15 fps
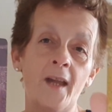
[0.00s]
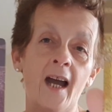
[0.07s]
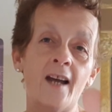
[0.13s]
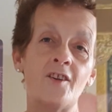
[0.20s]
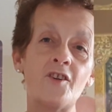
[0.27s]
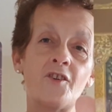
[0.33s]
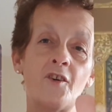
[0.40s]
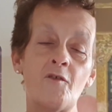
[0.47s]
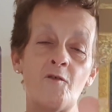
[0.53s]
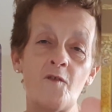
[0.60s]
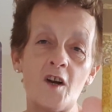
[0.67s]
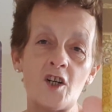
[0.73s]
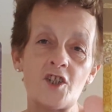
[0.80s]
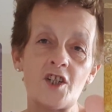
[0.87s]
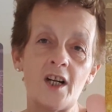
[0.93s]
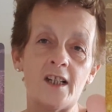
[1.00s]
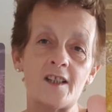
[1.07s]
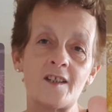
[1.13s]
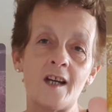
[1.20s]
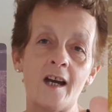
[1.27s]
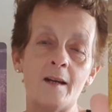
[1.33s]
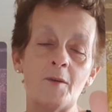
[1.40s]
And it's a fertile
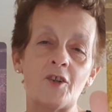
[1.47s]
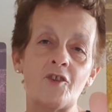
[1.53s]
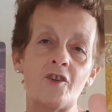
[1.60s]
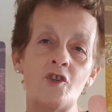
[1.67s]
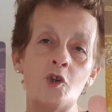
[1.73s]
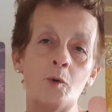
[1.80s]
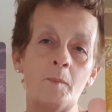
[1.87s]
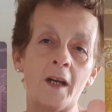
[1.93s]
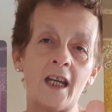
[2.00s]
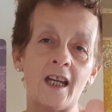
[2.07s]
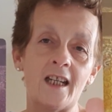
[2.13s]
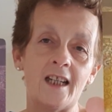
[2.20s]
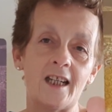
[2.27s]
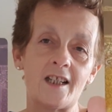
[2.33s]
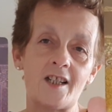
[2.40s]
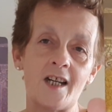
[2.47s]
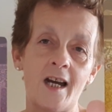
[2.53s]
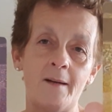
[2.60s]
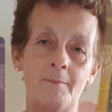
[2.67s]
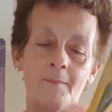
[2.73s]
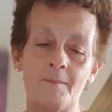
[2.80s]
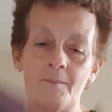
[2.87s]
time, it's a new beginning
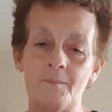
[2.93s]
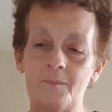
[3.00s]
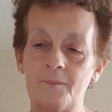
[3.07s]
time.